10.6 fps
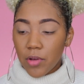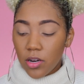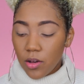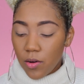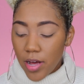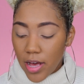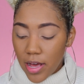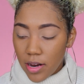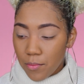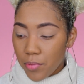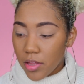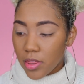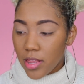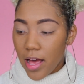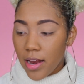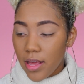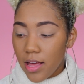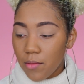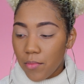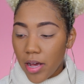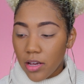going to go ahead and put that
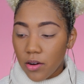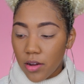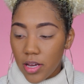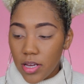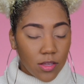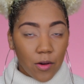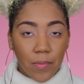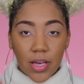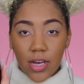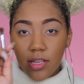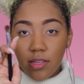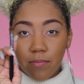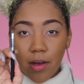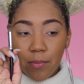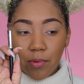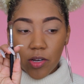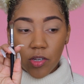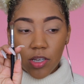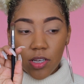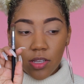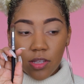in my crease. So because my
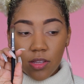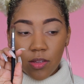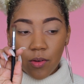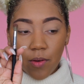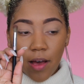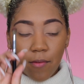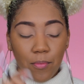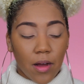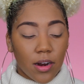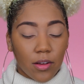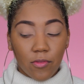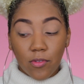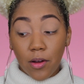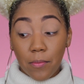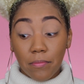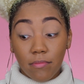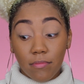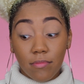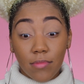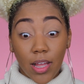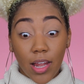brushes do have product from
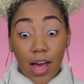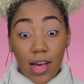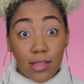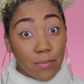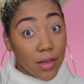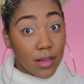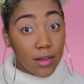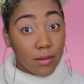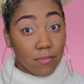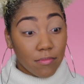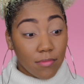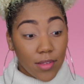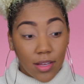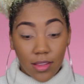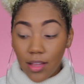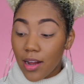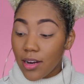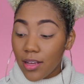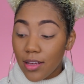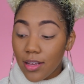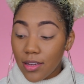the last makeup look that I
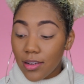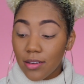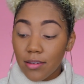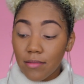did.